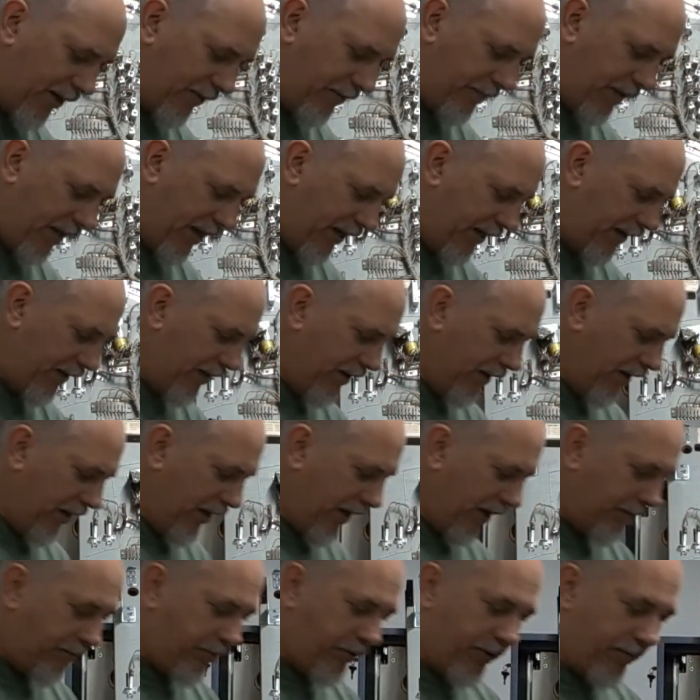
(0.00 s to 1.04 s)
update
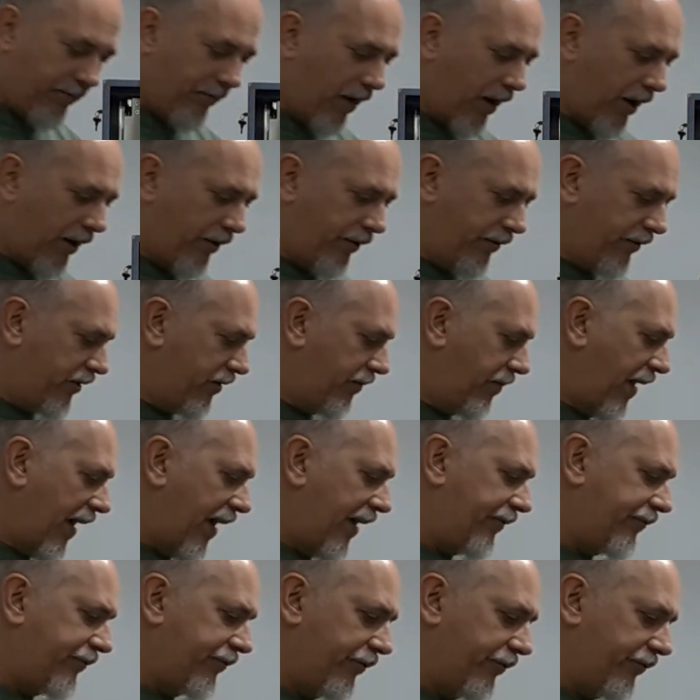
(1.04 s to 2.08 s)
and put modern
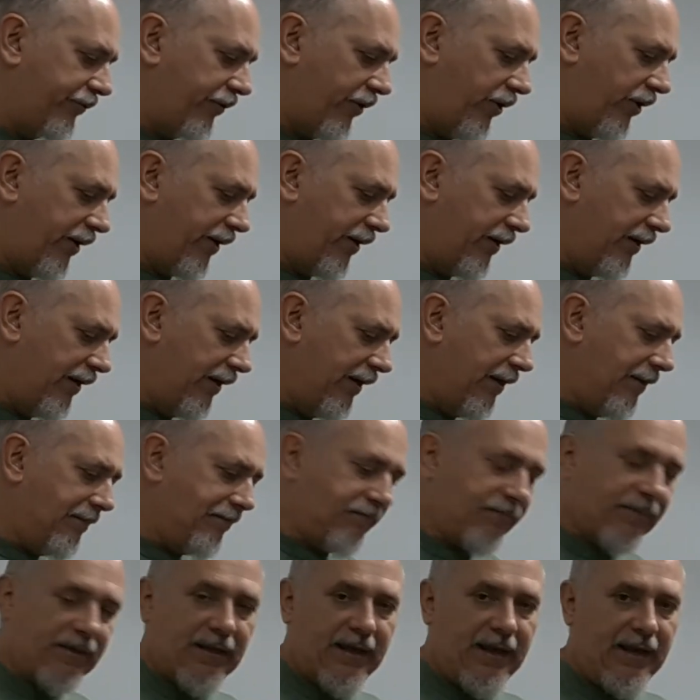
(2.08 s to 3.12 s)
capacitors on it,
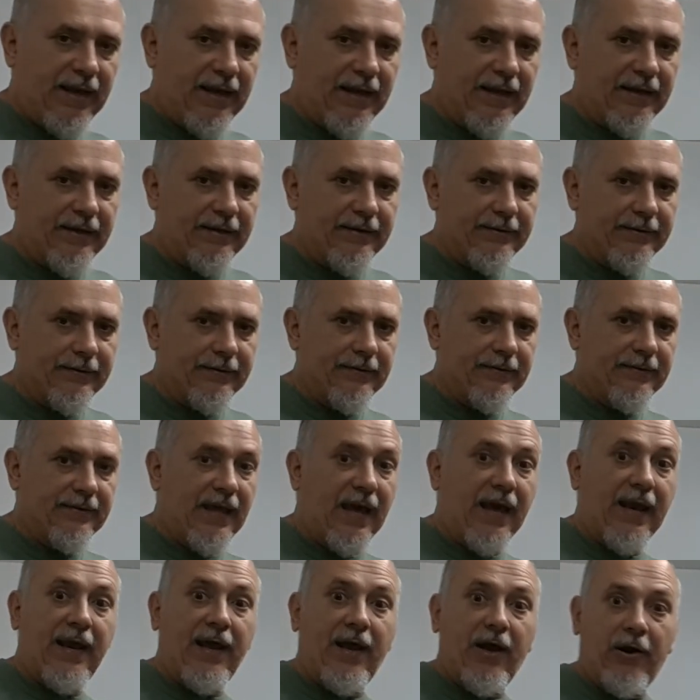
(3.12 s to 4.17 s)
and
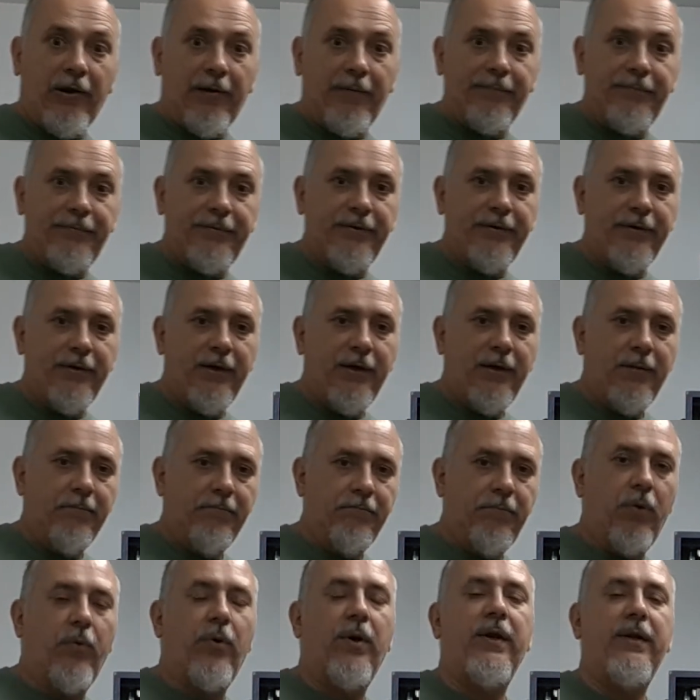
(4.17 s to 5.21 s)
that helped.
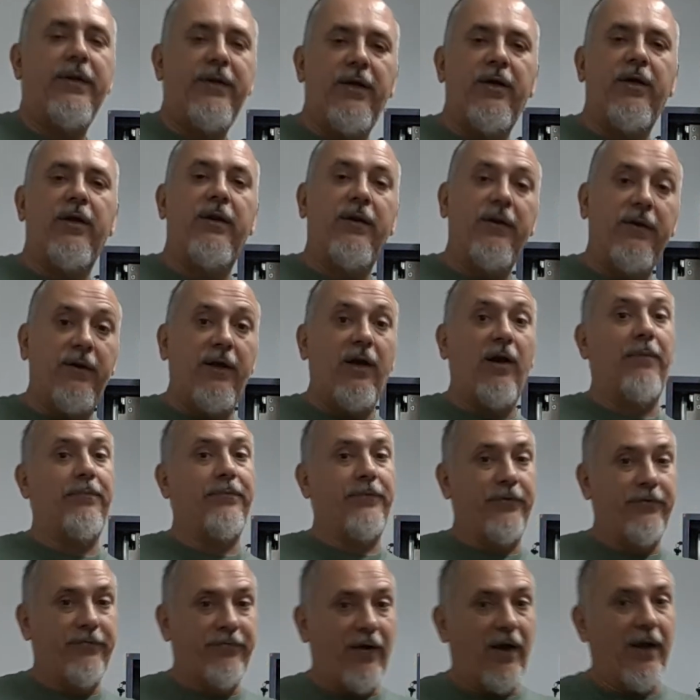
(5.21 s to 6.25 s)
But what it did, it
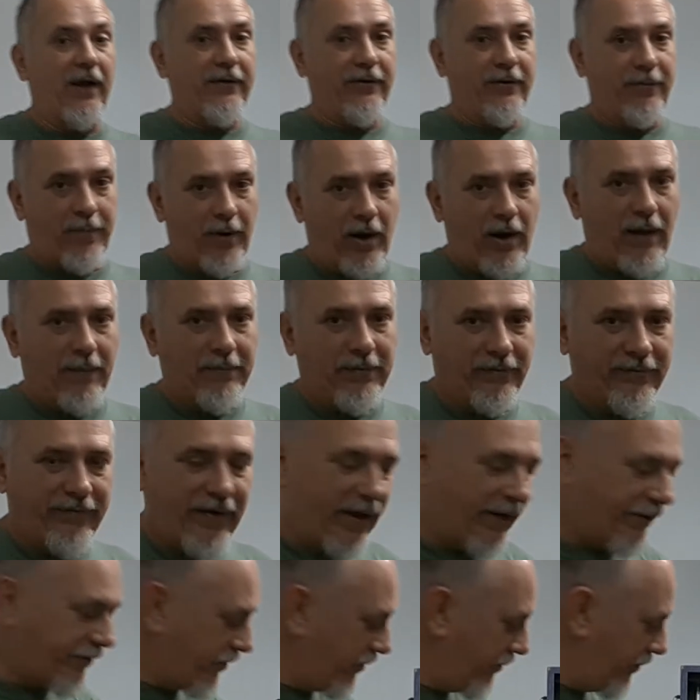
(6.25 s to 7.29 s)
helped us find the problem
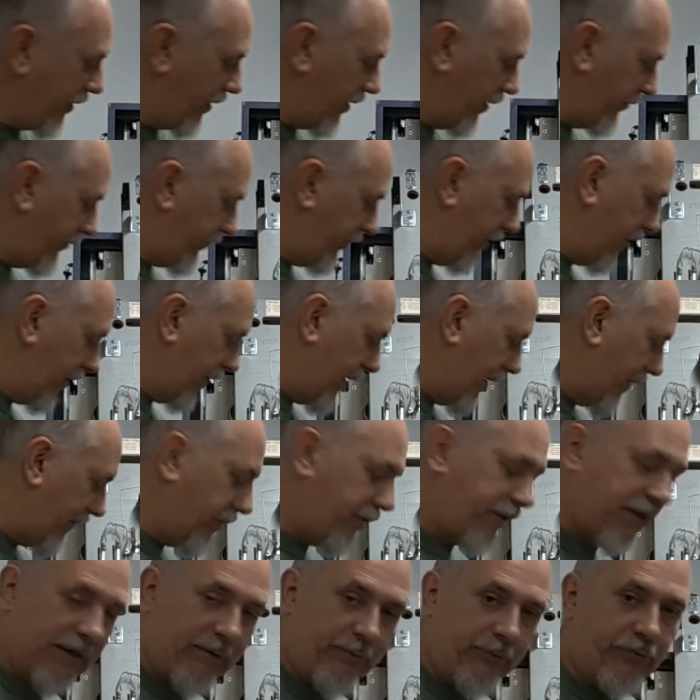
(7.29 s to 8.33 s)
faster, because then
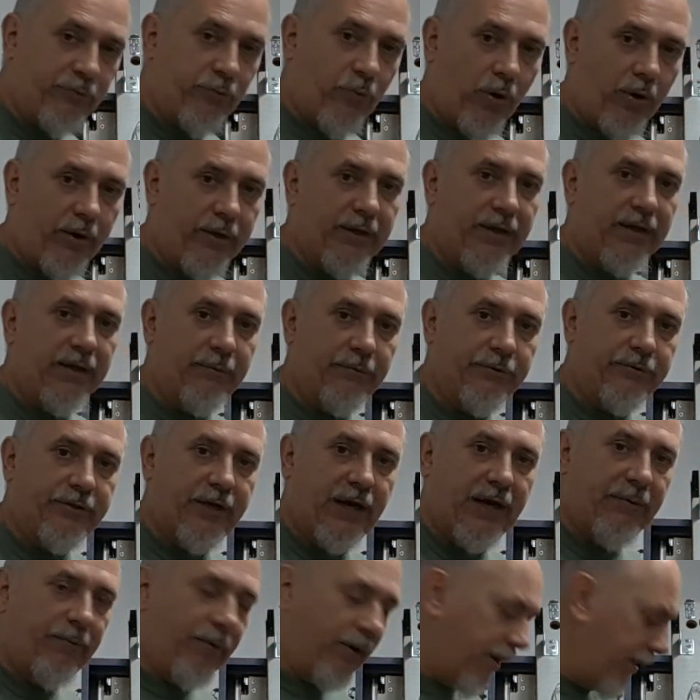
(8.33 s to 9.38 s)
everything was working, it would
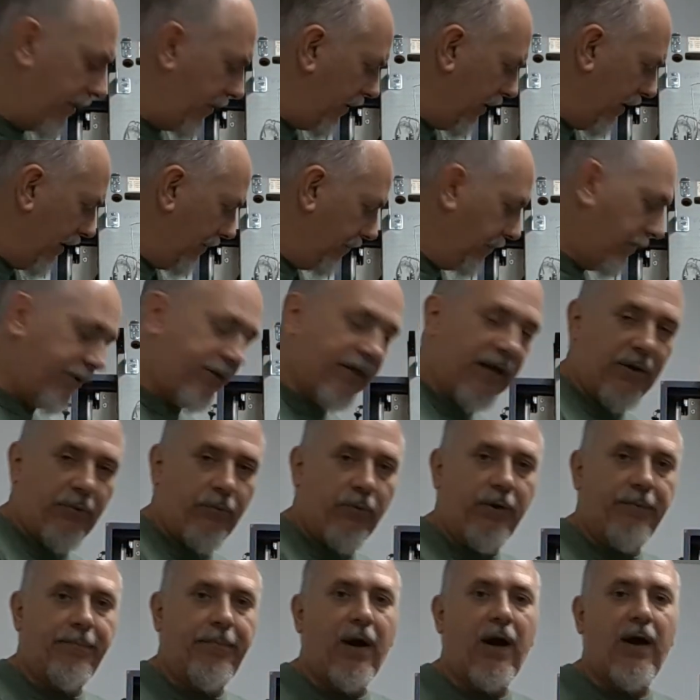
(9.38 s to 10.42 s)
stay running, but that
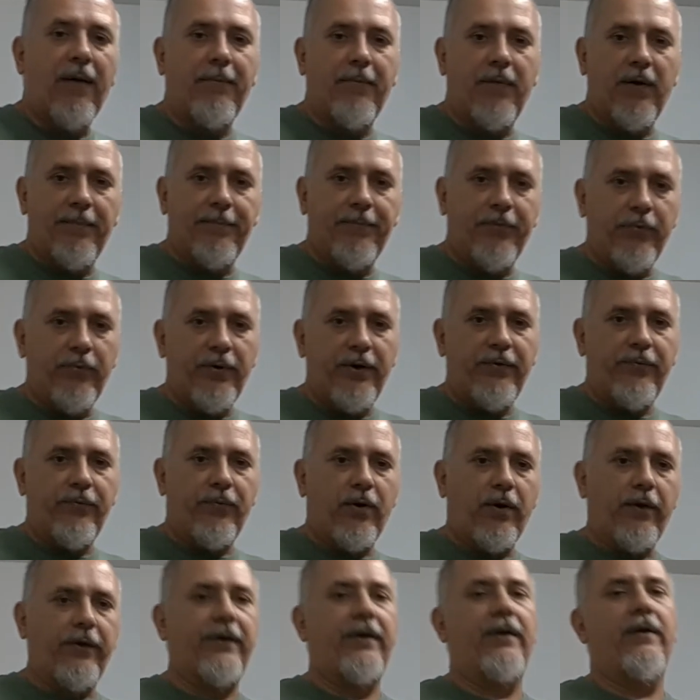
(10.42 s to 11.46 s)
one pop bumper wasn't
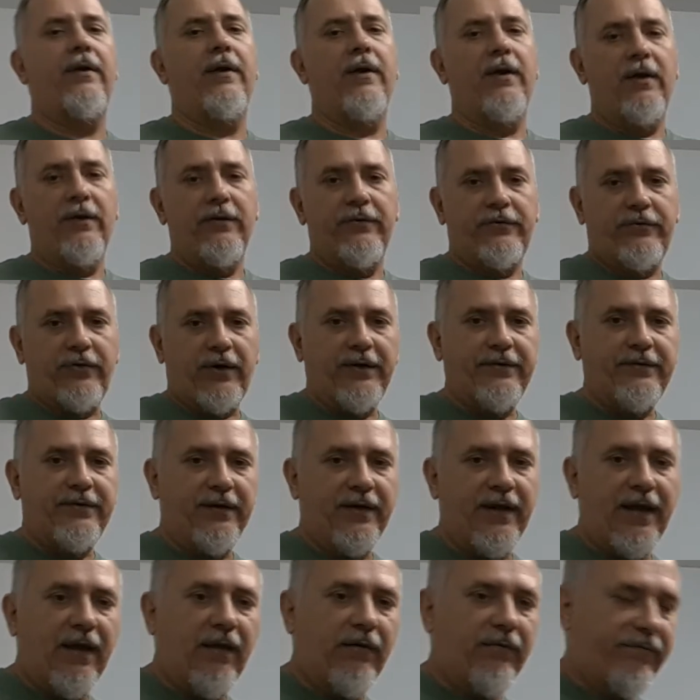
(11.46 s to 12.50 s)
working. Traced
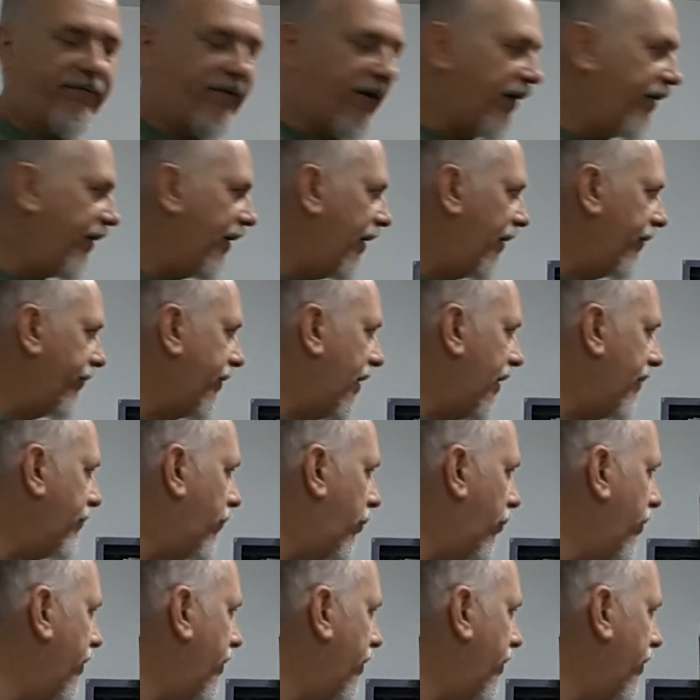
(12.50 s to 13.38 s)
it down, found out that